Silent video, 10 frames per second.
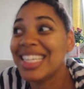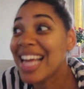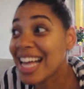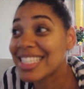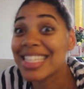
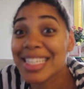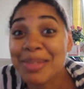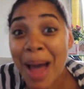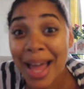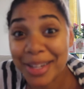Yes,
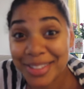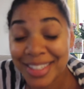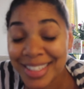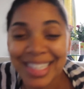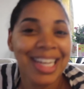
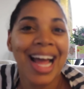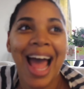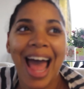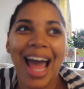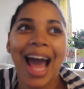smiled.
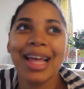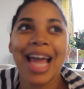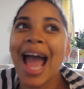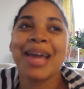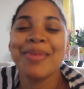
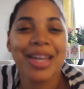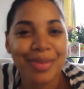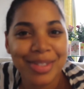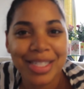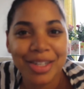I, I mean,
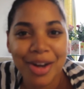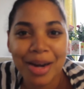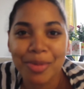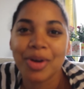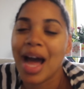it was
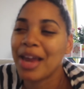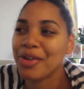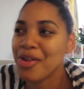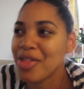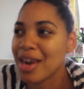incredible. I
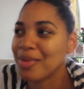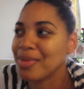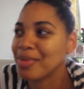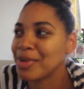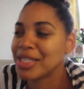don't know that
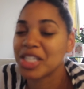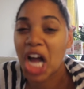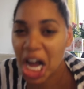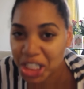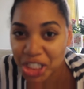it was
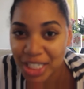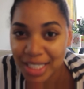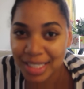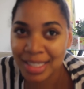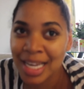
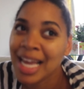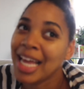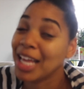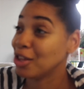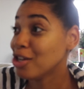conscious.
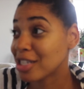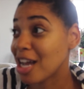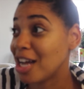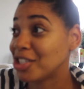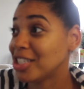It looked
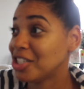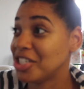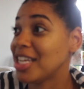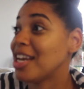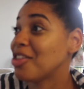conscious.
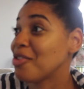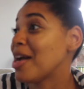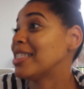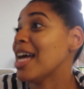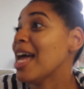She said it at the
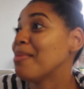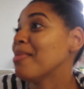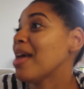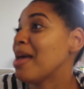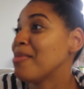right
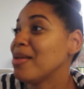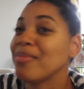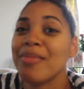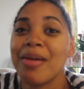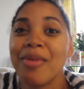time. I
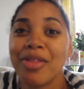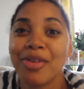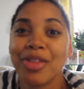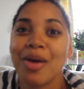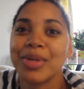mean, my
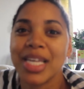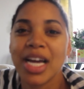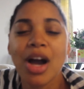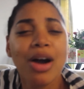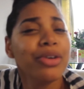mother-in-law was
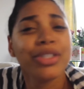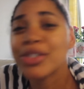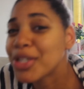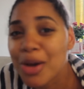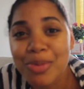like, oh,
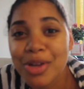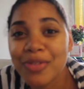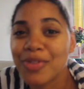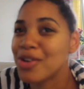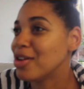you're so
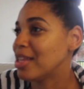beautiful.